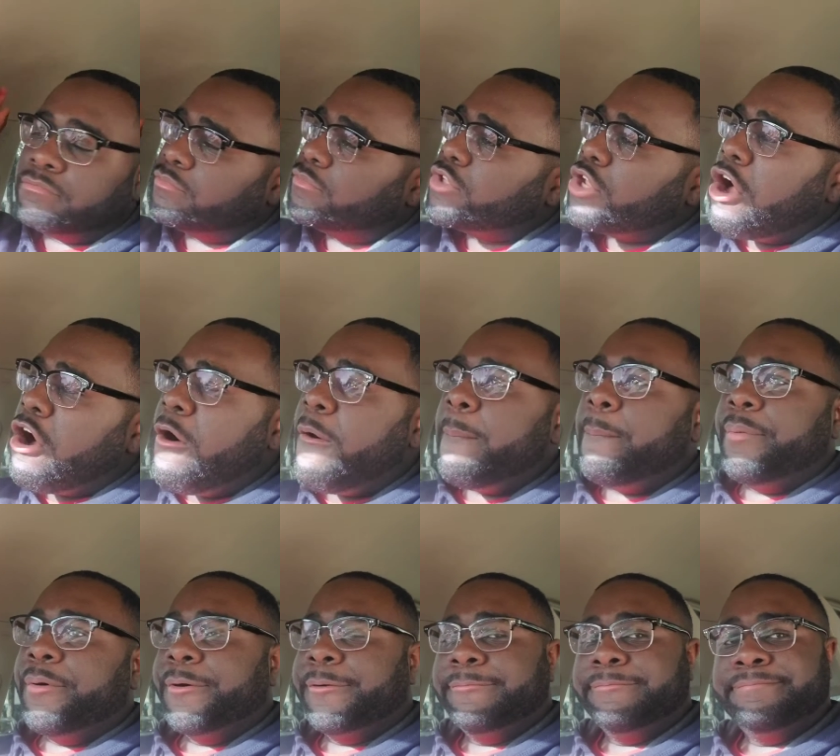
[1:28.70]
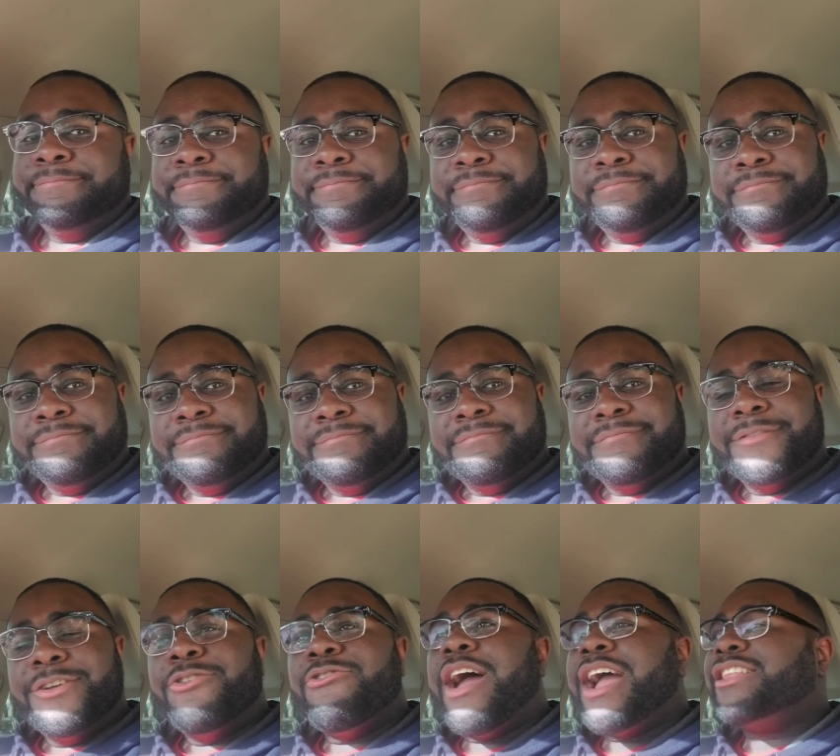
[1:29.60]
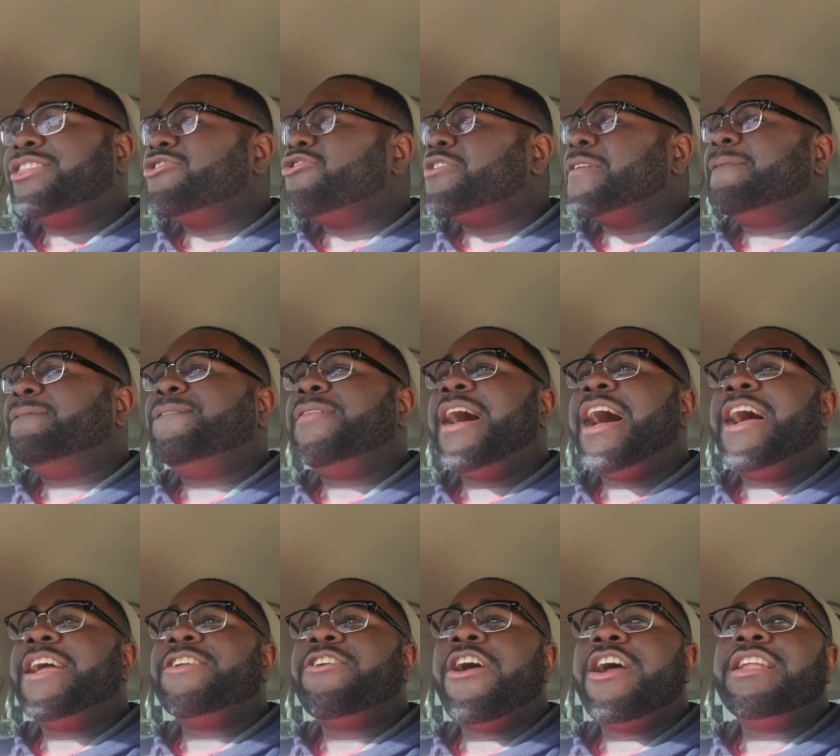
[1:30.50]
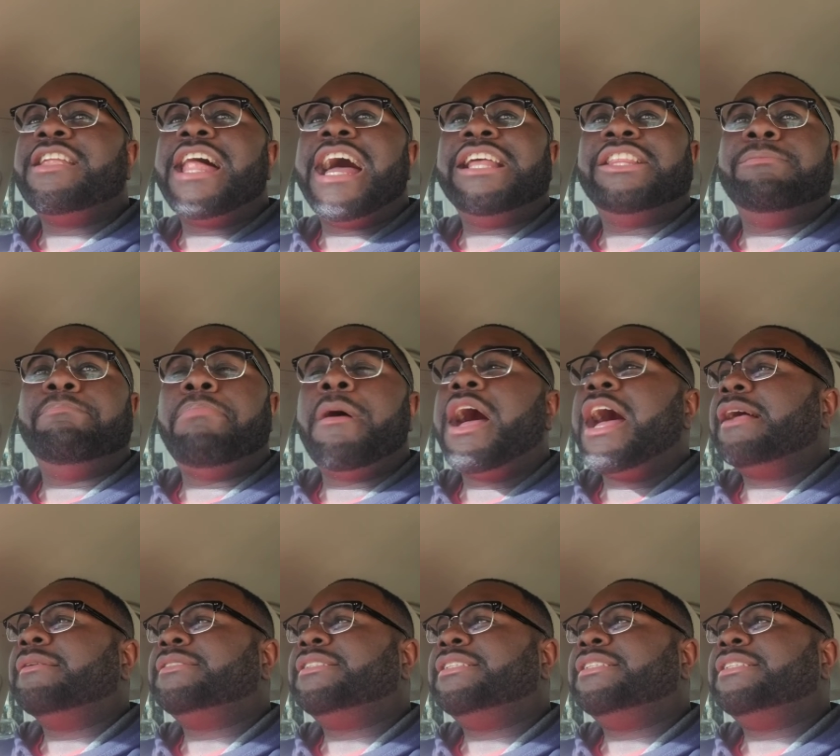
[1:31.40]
Nope. Right there on the five yard line, bond